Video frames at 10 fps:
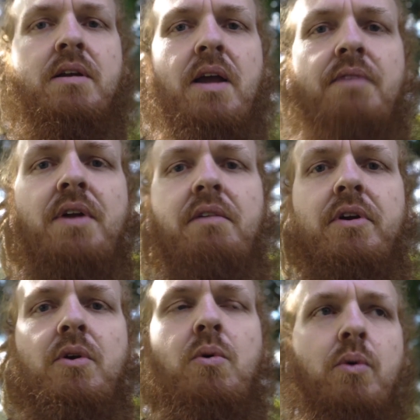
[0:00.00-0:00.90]
I have not
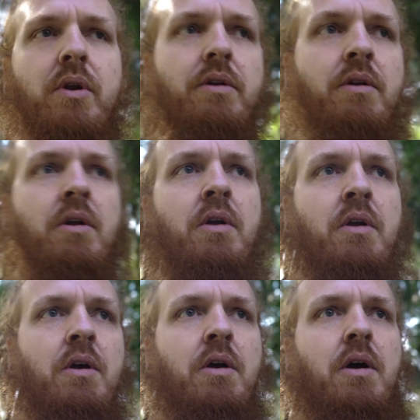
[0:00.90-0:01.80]
recorded
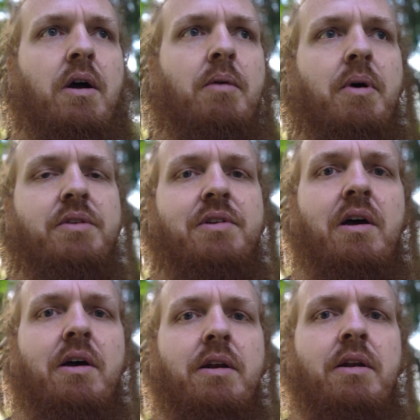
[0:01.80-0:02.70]
a
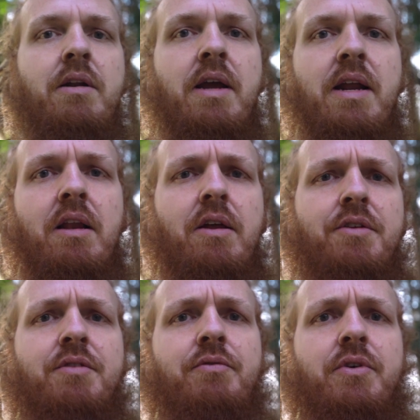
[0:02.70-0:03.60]
ton, and I
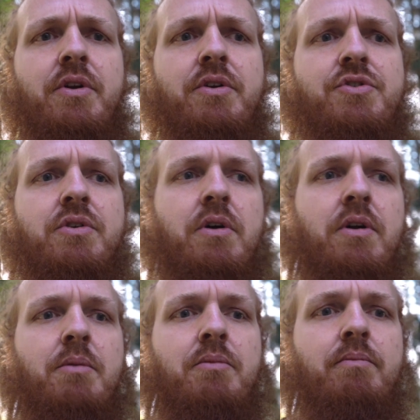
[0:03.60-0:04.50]
lost some footage
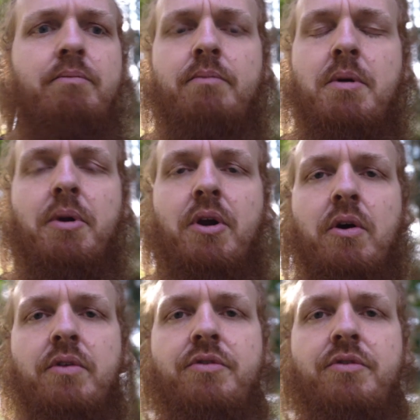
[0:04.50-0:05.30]
on a memory card.